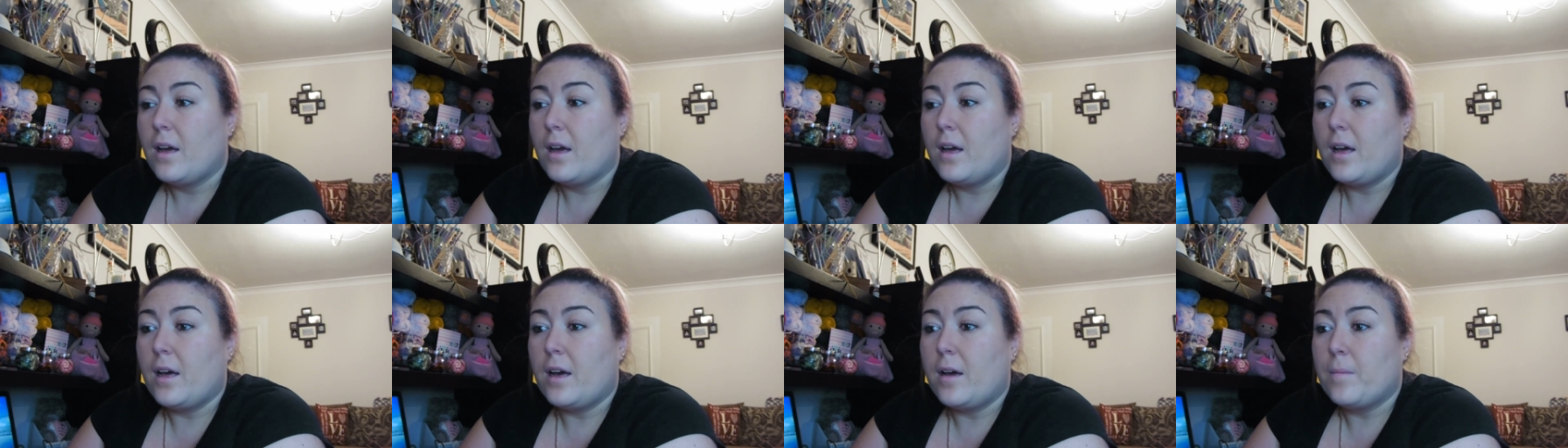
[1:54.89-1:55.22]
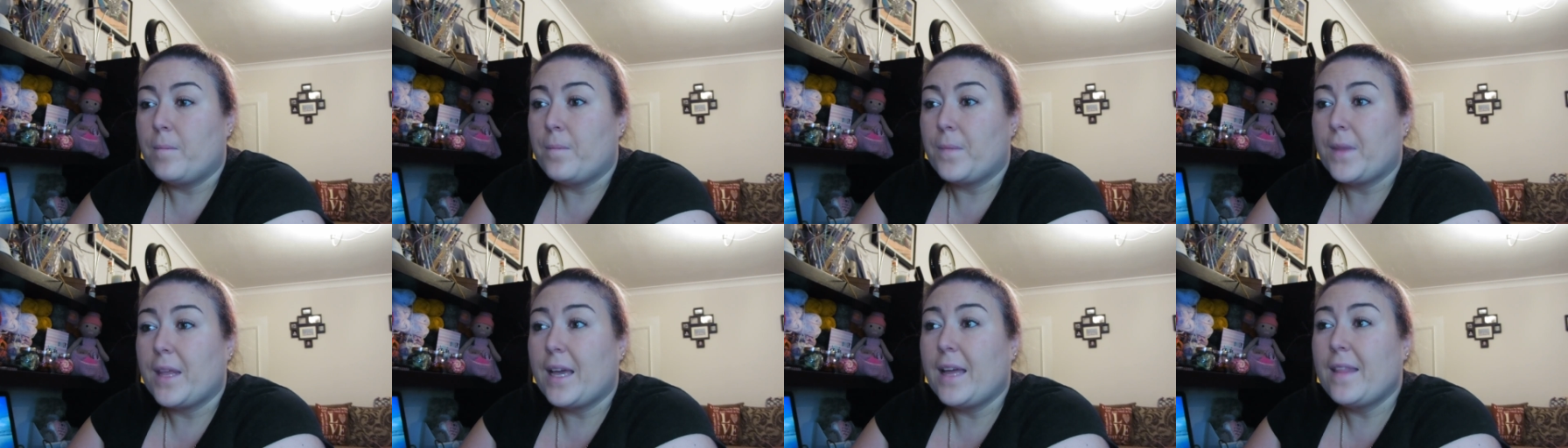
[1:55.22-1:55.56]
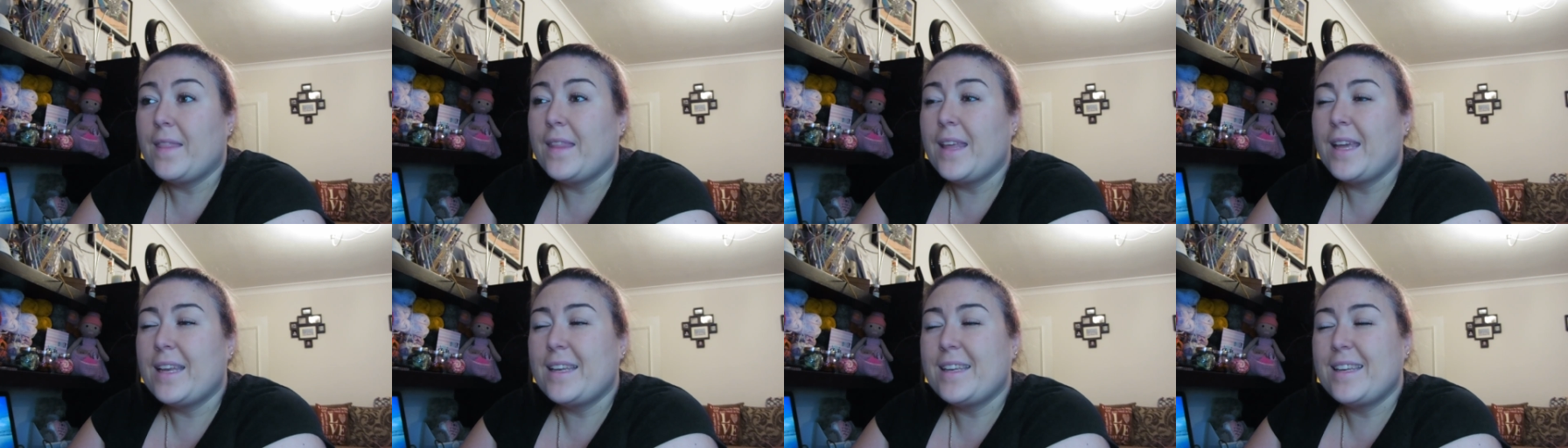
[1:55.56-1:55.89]
Um,
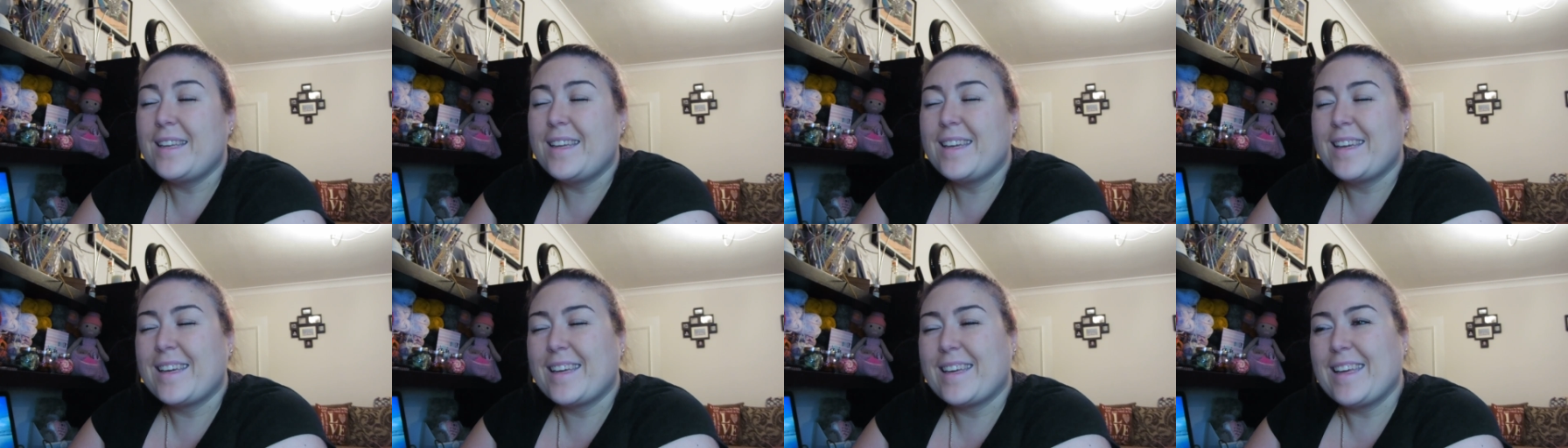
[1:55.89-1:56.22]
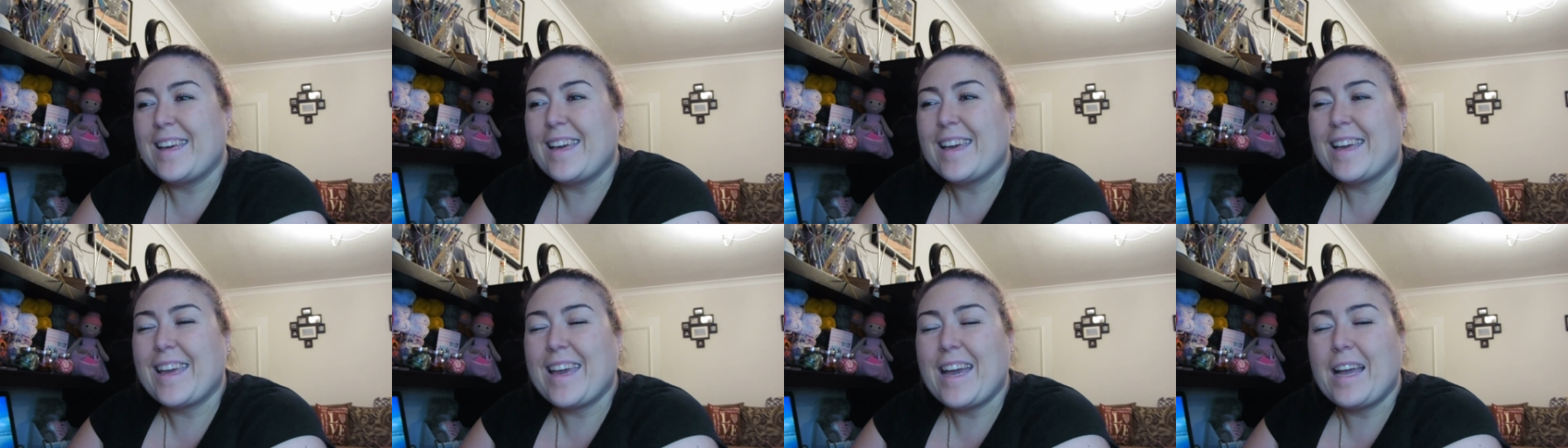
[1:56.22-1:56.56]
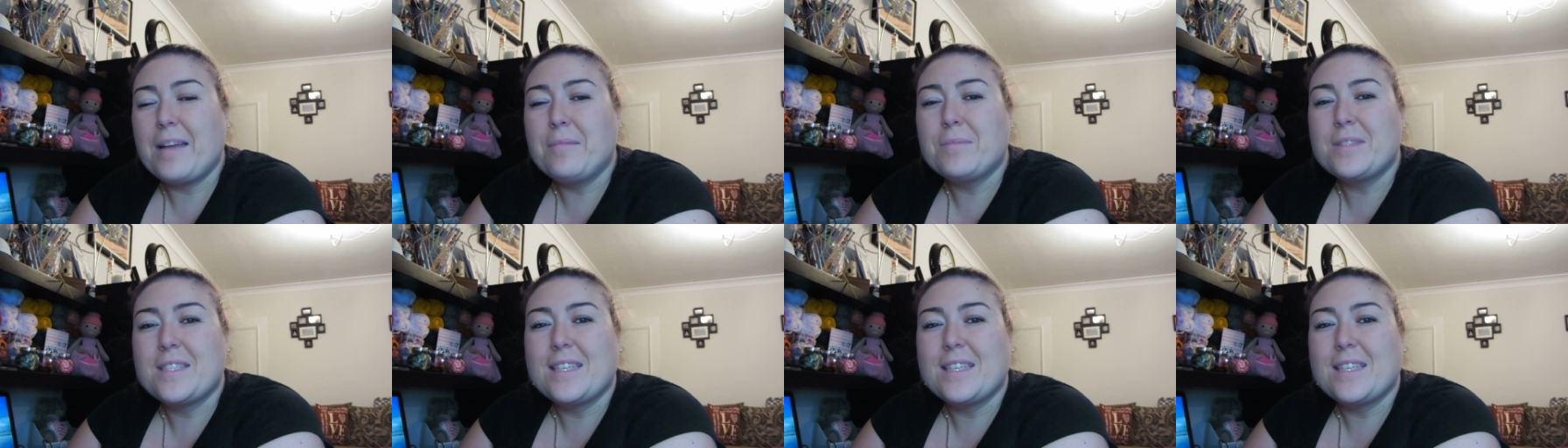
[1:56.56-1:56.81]
and then it, it came